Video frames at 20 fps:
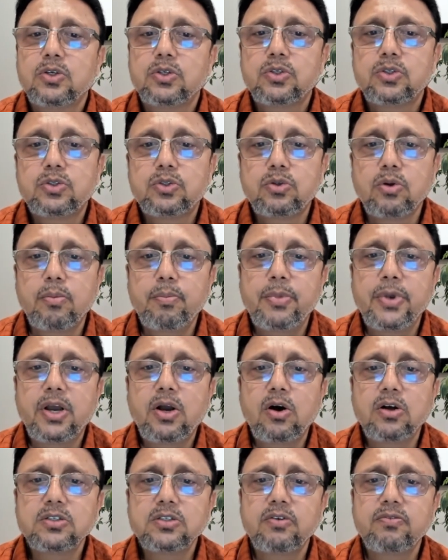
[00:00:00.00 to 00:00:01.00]
So
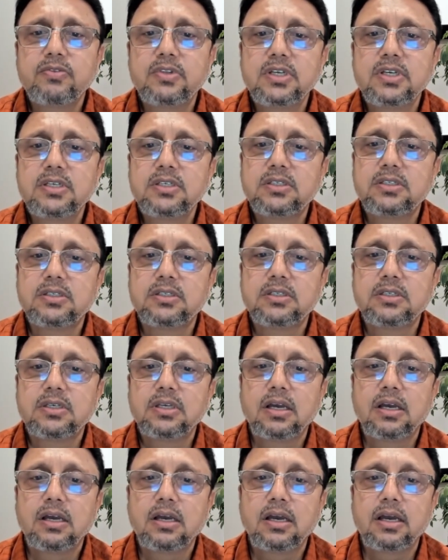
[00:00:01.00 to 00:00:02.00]
because of
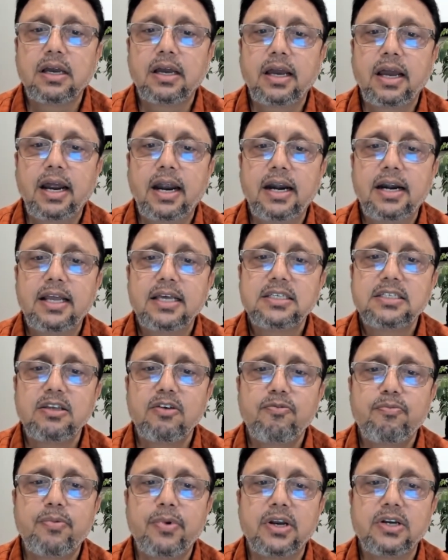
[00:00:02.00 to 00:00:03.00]
this
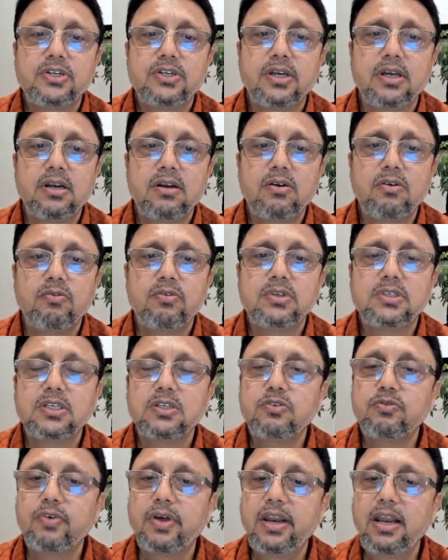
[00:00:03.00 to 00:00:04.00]
adhesive pressure,
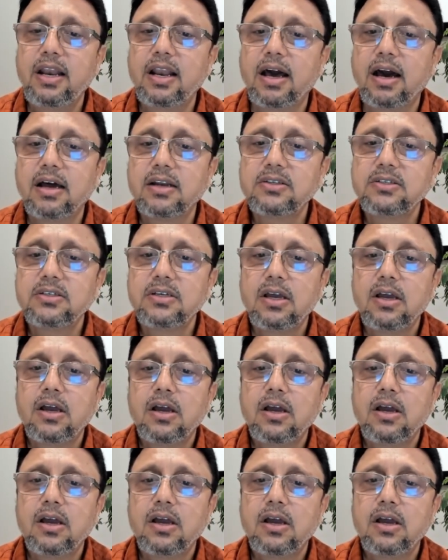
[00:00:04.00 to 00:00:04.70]
which is very large,